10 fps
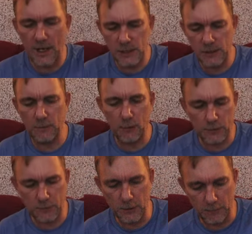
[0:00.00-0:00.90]
actually
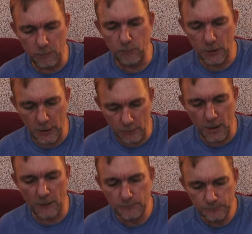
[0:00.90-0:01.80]
works really, really
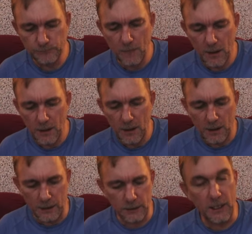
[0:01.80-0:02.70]
well.
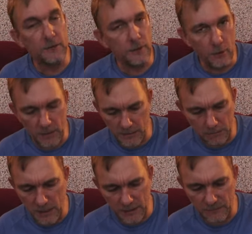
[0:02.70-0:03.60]
And you guys know I'm not the
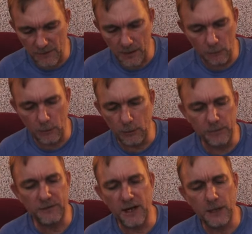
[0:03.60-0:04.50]
biggest fan in the world of
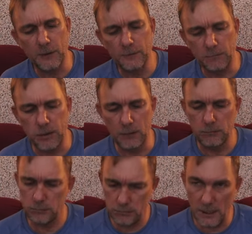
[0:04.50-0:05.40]
potatoes, but
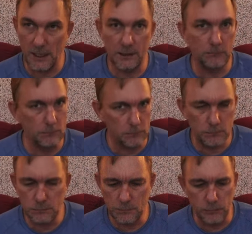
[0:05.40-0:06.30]
that,
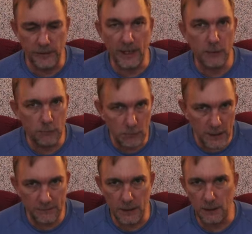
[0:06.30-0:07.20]
that
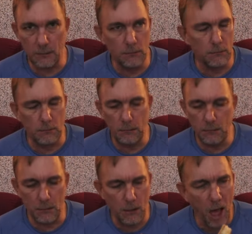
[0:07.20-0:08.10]
gravy alone,
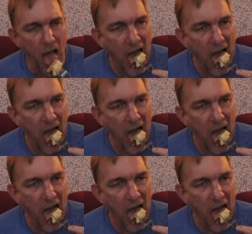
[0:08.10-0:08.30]
oh,